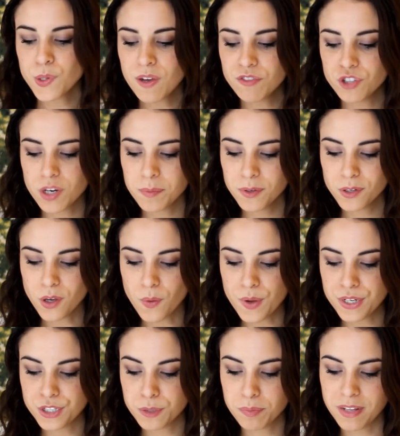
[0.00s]
Do you have trouble
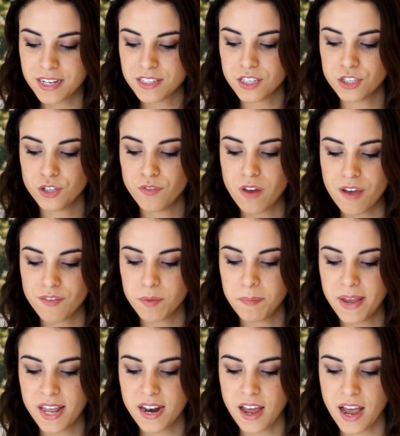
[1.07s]
going to places you've never
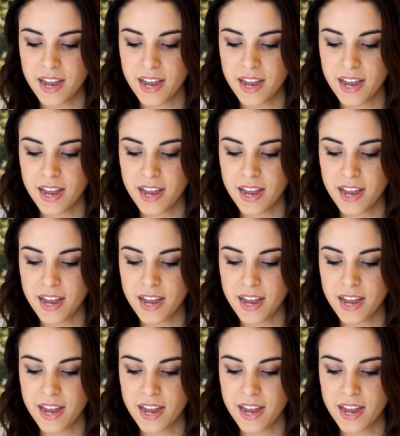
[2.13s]
been?